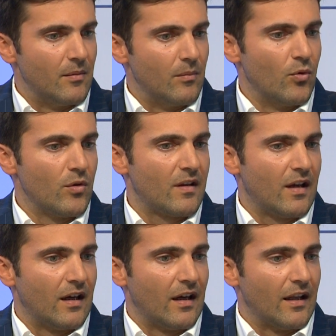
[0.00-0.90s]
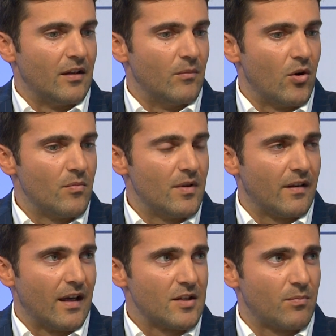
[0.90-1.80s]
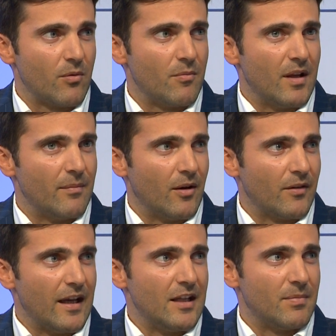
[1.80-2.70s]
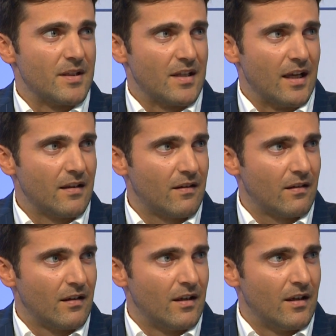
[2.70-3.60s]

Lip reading: Malta at the moment has probably about 8%